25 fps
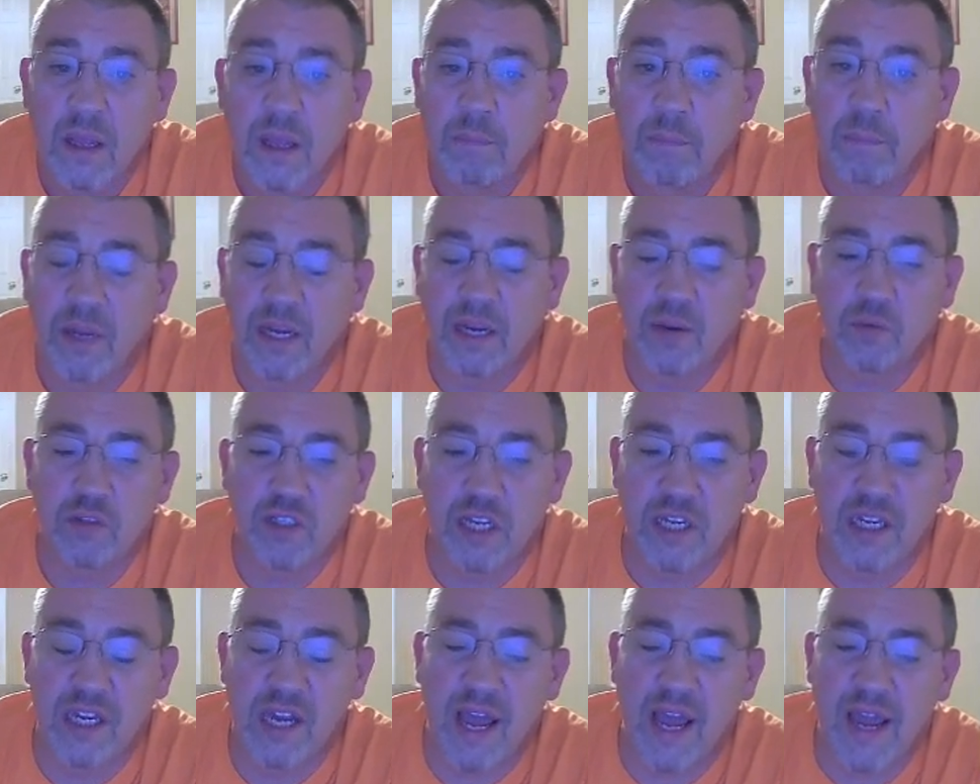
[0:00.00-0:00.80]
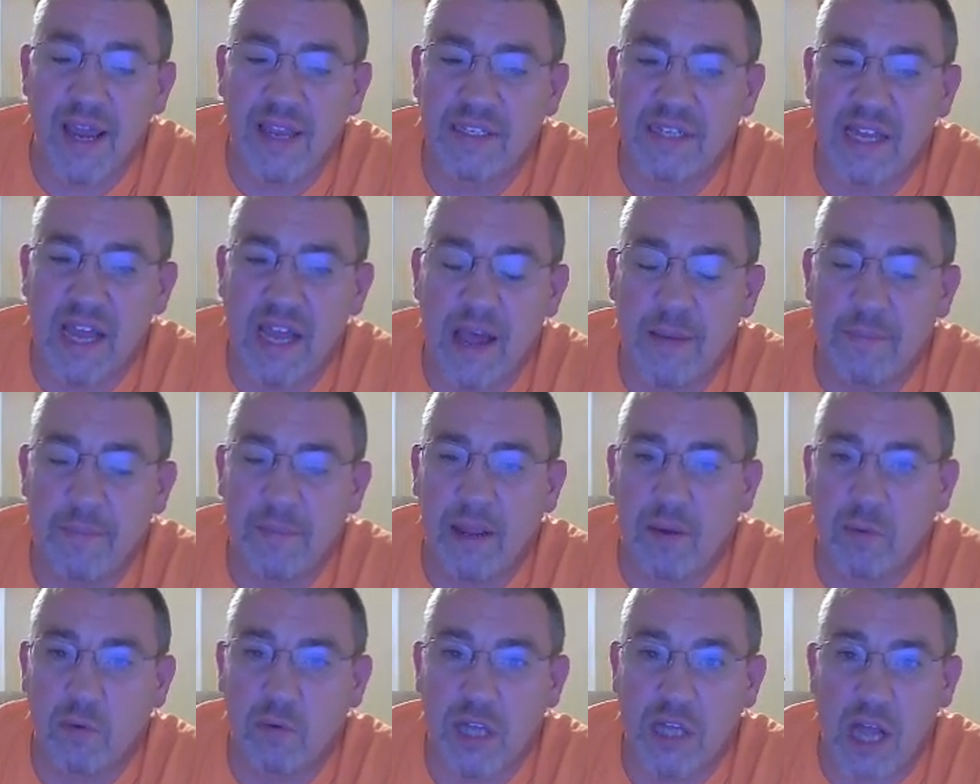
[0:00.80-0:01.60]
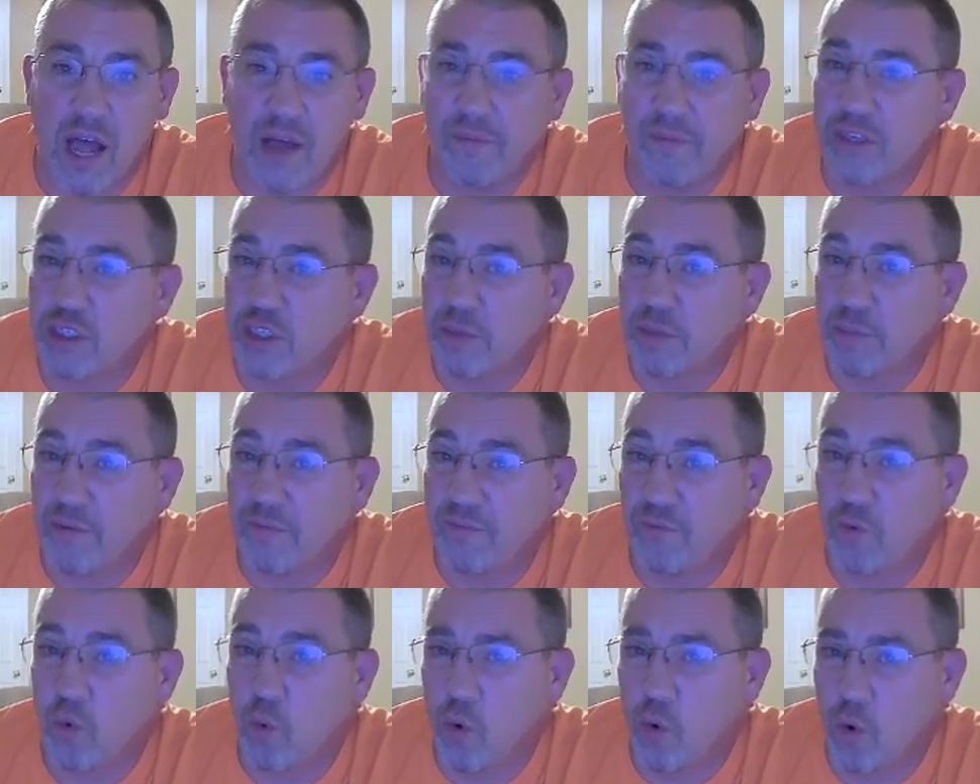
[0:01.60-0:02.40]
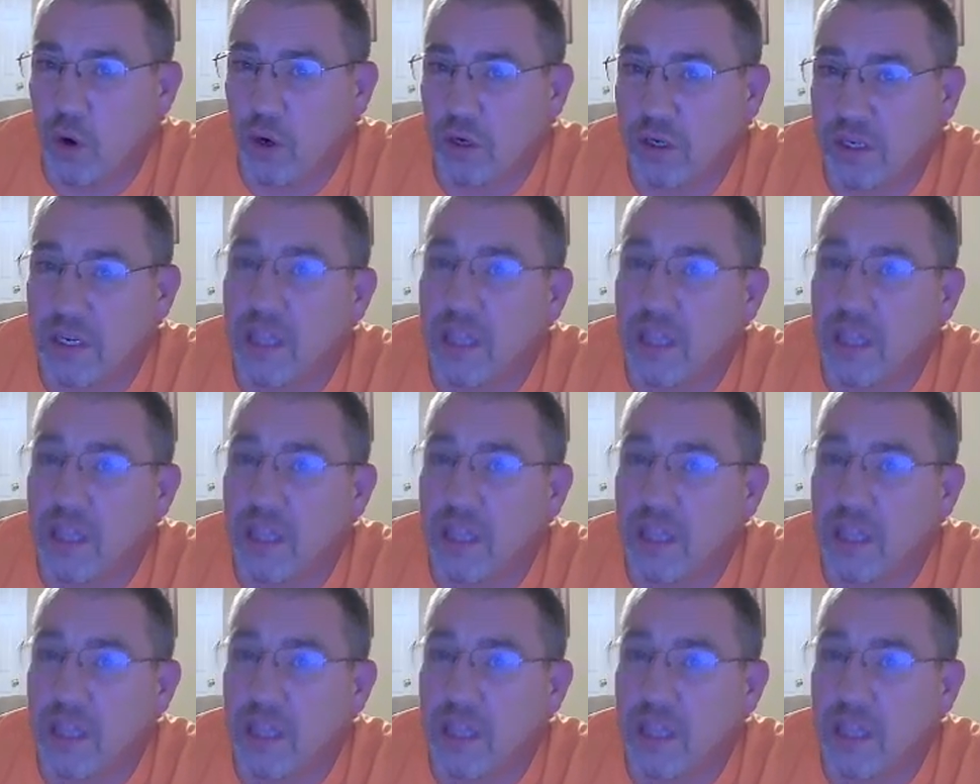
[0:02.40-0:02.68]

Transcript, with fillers: but it was a nighttime. It was obviously before.